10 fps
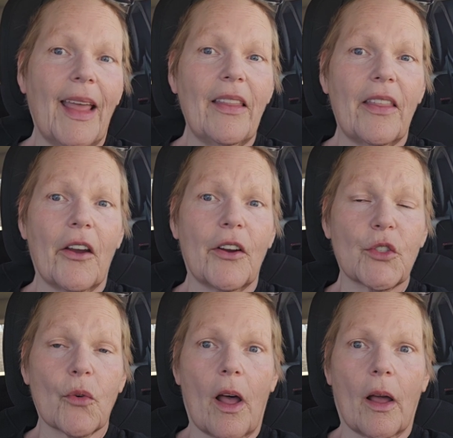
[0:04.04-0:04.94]
Hey there, it's
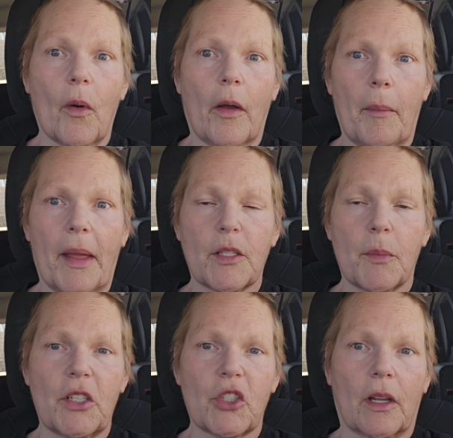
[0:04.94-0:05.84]
Rock. Welcome back to
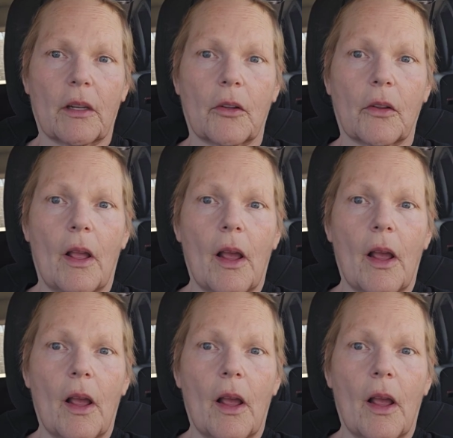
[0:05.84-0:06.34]
my channel.